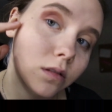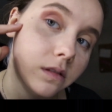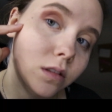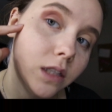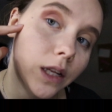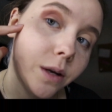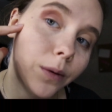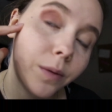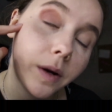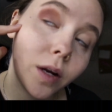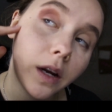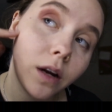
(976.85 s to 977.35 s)

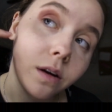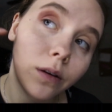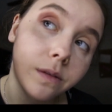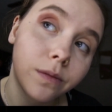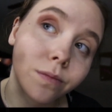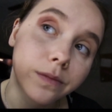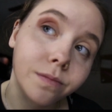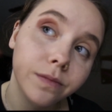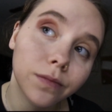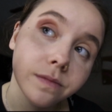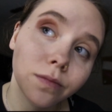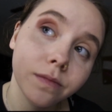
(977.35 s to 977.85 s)
There we go.
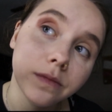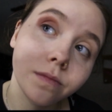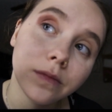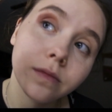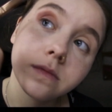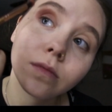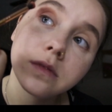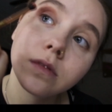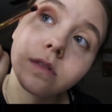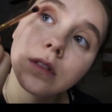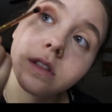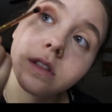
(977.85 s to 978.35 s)

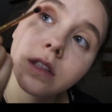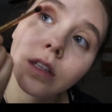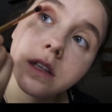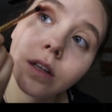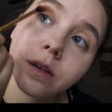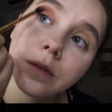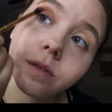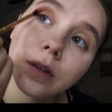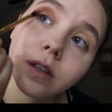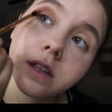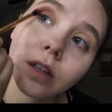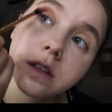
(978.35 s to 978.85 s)

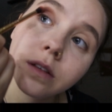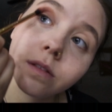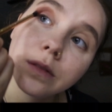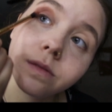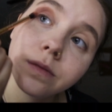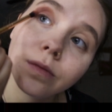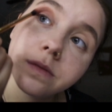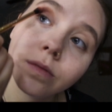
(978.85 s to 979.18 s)
There we go.